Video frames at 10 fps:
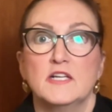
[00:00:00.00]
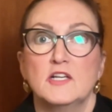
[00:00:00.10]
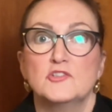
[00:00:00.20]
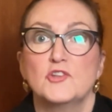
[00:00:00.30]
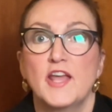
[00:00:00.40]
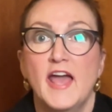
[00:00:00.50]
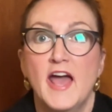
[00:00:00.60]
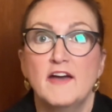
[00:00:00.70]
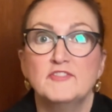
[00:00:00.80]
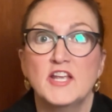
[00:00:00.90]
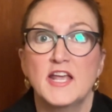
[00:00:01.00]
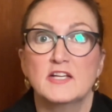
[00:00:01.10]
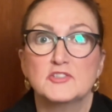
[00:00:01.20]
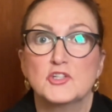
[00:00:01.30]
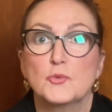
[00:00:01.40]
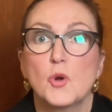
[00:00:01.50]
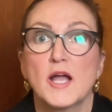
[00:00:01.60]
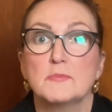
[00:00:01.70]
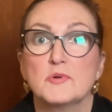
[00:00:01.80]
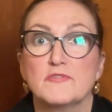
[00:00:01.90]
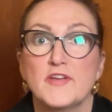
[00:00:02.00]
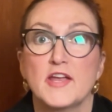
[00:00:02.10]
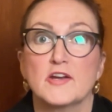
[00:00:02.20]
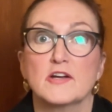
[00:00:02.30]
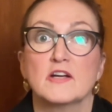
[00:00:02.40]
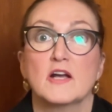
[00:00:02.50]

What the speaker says: so you have to ask your wine purveyor